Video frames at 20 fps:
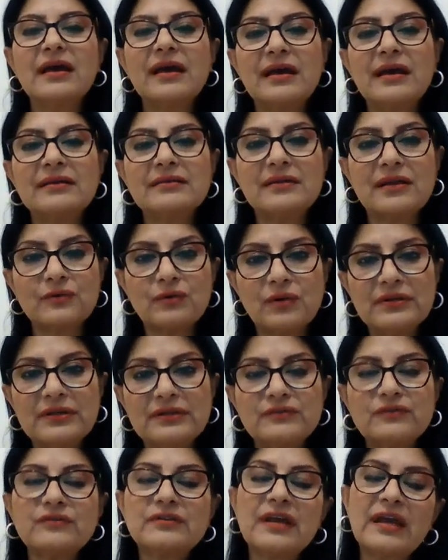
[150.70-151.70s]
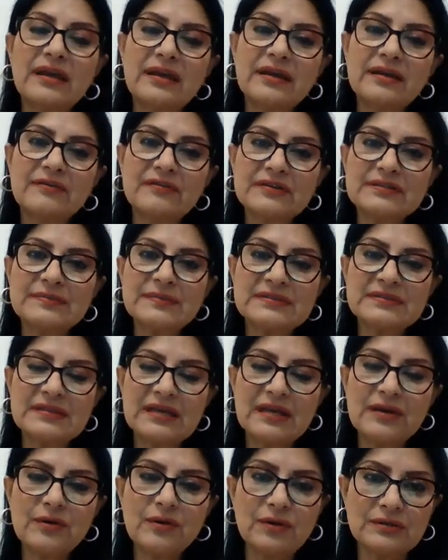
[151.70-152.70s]
And not only today, Christmas
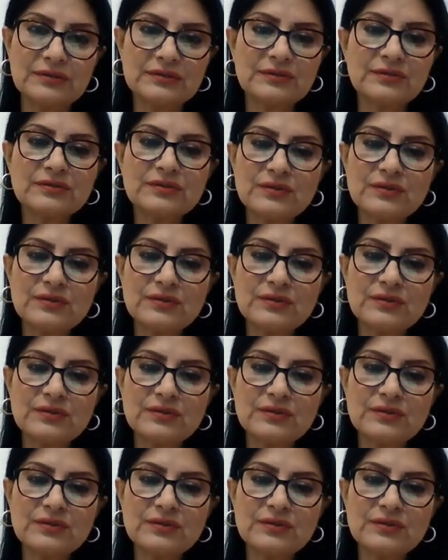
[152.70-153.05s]
Day also.